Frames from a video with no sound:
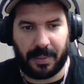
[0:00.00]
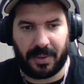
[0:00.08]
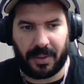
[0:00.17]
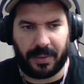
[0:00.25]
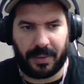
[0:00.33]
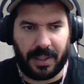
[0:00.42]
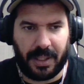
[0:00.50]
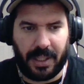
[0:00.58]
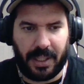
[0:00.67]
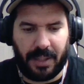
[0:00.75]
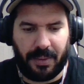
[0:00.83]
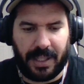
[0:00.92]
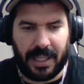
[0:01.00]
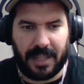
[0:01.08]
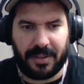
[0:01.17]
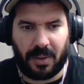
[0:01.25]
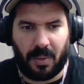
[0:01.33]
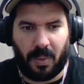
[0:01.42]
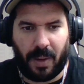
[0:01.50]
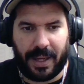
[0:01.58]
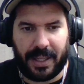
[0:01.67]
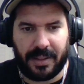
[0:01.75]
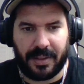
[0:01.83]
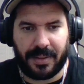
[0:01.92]
So he really hasn't
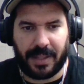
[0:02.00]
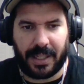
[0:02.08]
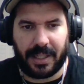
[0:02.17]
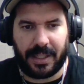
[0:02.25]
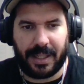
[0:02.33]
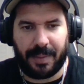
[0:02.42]
quite decided yet.